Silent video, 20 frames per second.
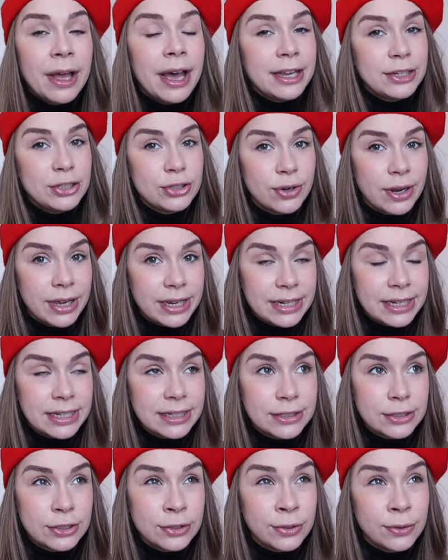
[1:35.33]
I tried
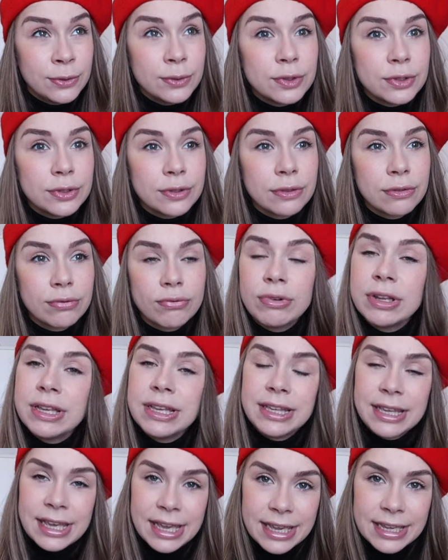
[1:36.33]
it 2 to 3
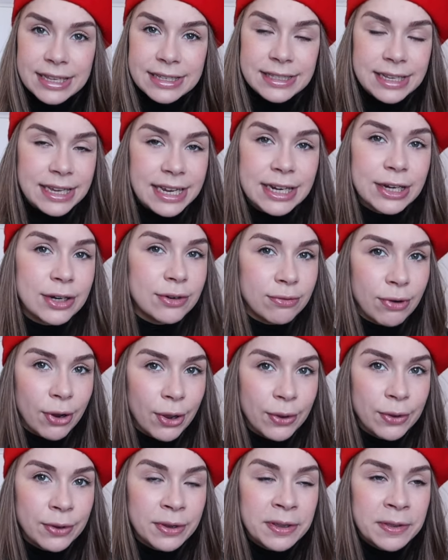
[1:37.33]
years in a
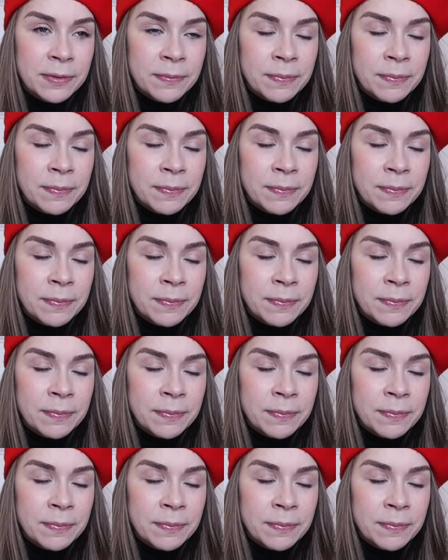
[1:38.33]
row.